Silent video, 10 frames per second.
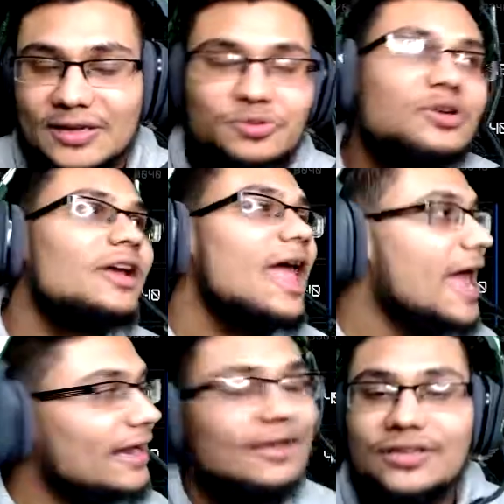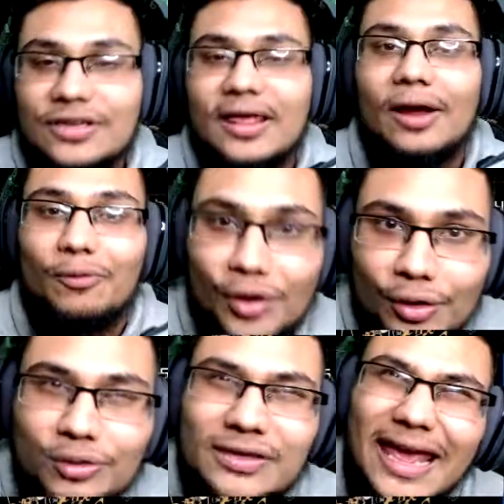We're heading to that road
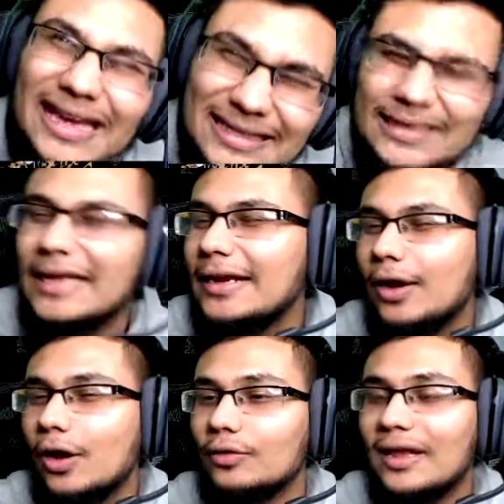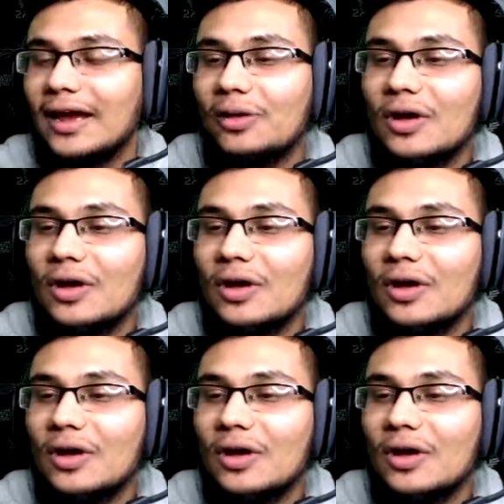to 18 and 0 now,